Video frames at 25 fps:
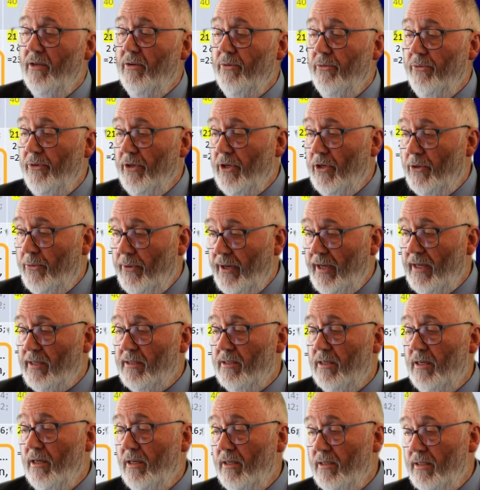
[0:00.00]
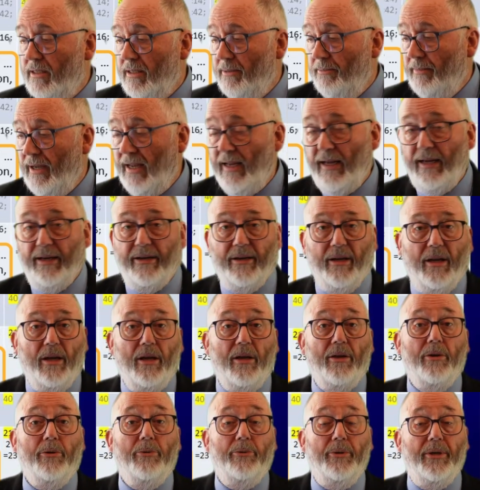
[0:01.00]
request, demand,
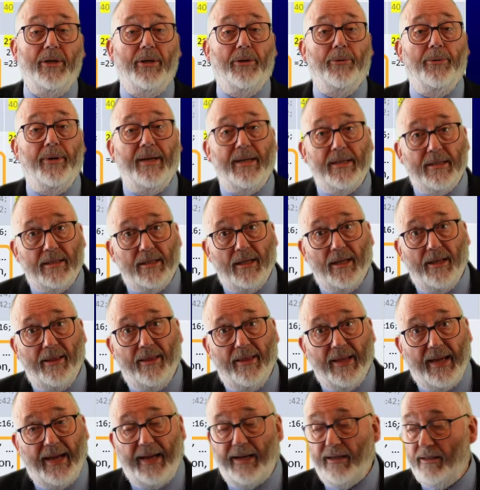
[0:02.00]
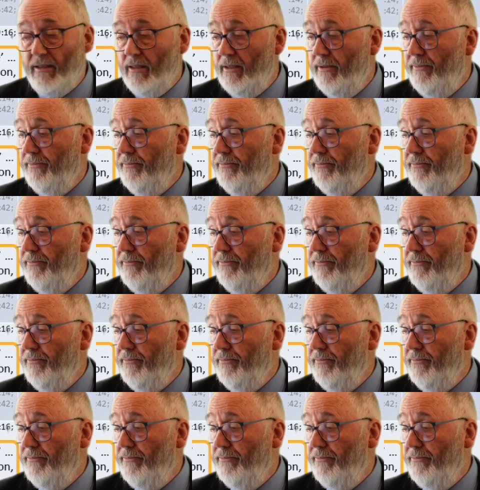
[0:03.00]
request that,